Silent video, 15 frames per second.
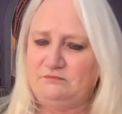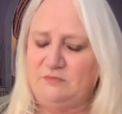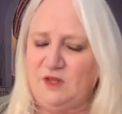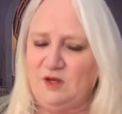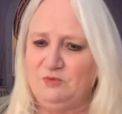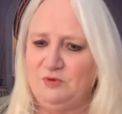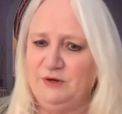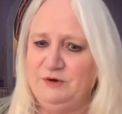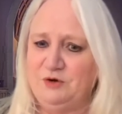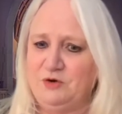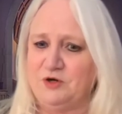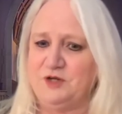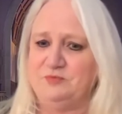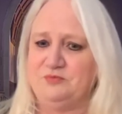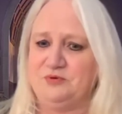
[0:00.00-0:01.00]

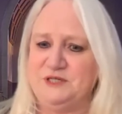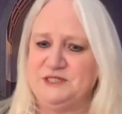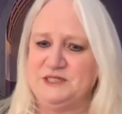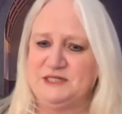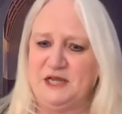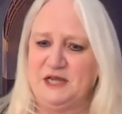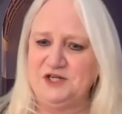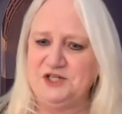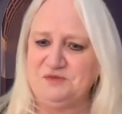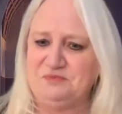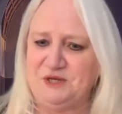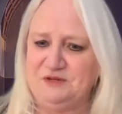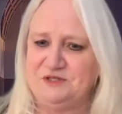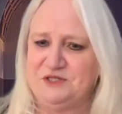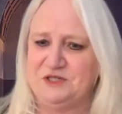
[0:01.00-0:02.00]
Pre-recorded presentation
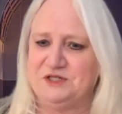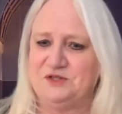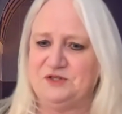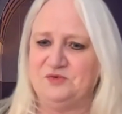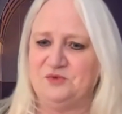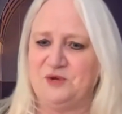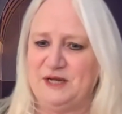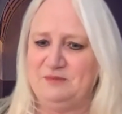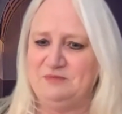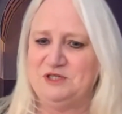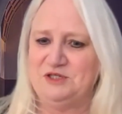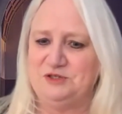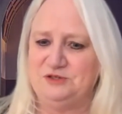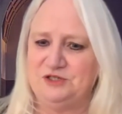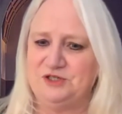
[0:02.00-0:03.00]
posted to the web, to
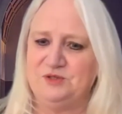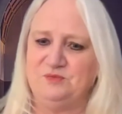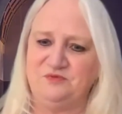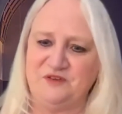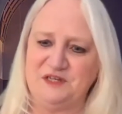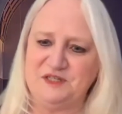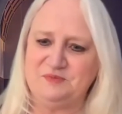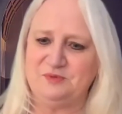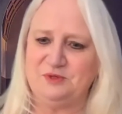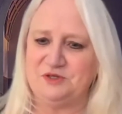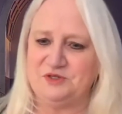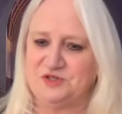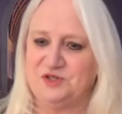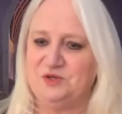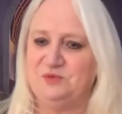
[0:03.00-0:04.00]
YouTube, Facebook,
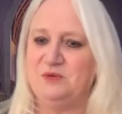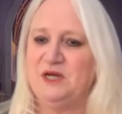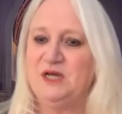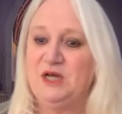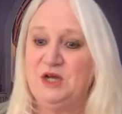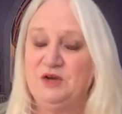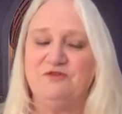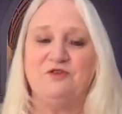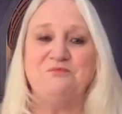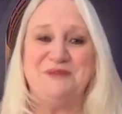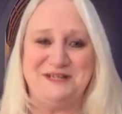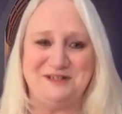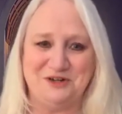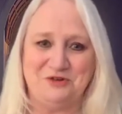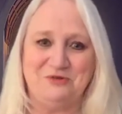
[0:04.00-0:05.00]
Zoom for
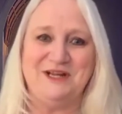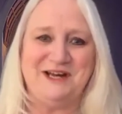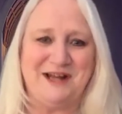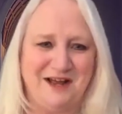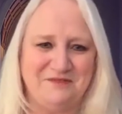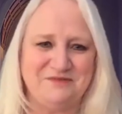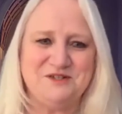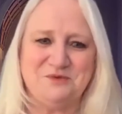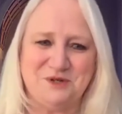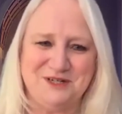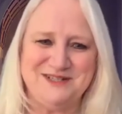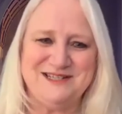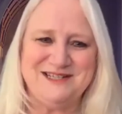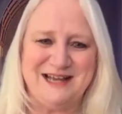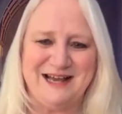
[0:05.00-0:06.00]
meet and greet
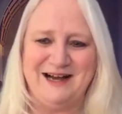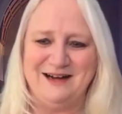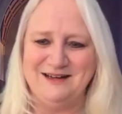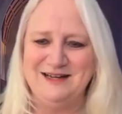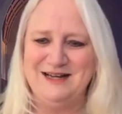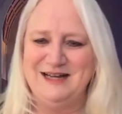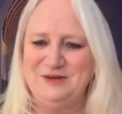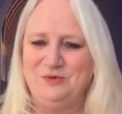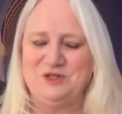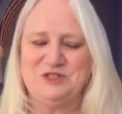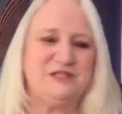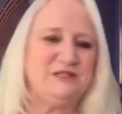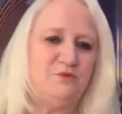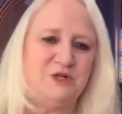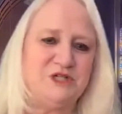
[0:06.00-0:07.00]
afterwards. Yeah,
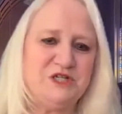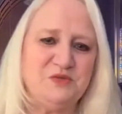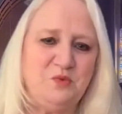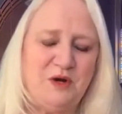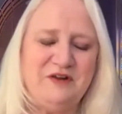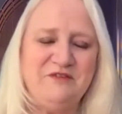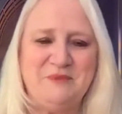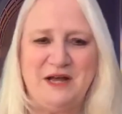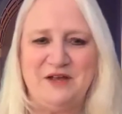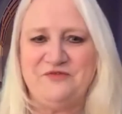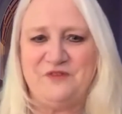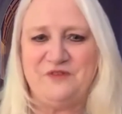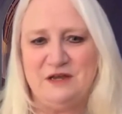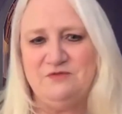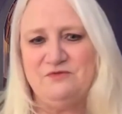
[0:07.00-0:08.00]
which is one of my
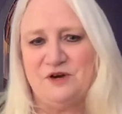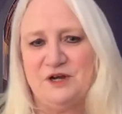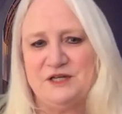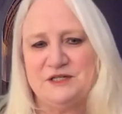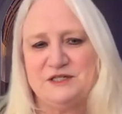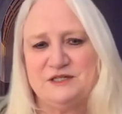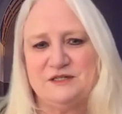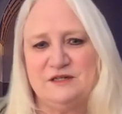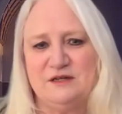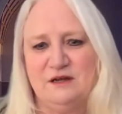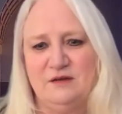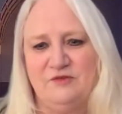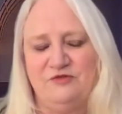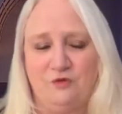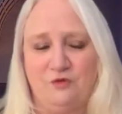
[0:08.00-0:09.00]
favorite
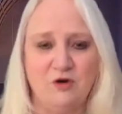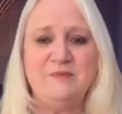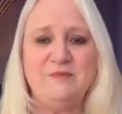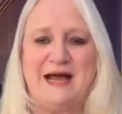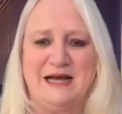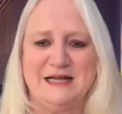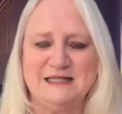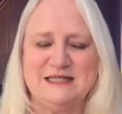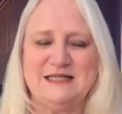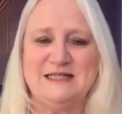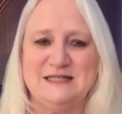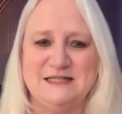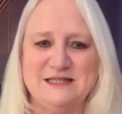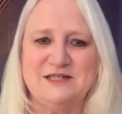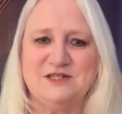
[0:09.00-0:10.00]
formats,
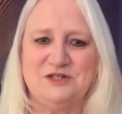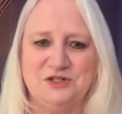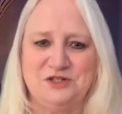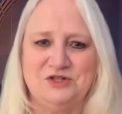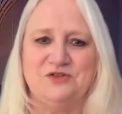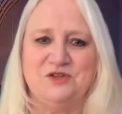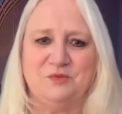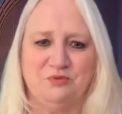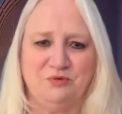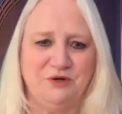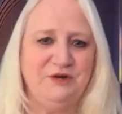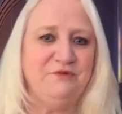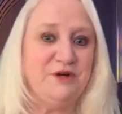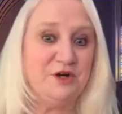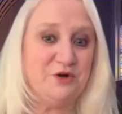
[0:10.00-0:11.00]
is to do the
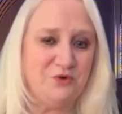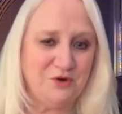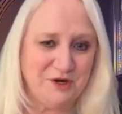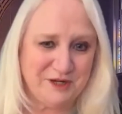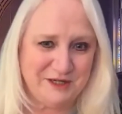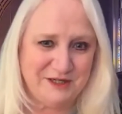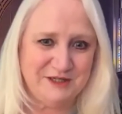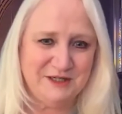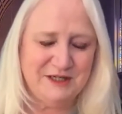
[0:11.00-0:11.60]
pre-recorded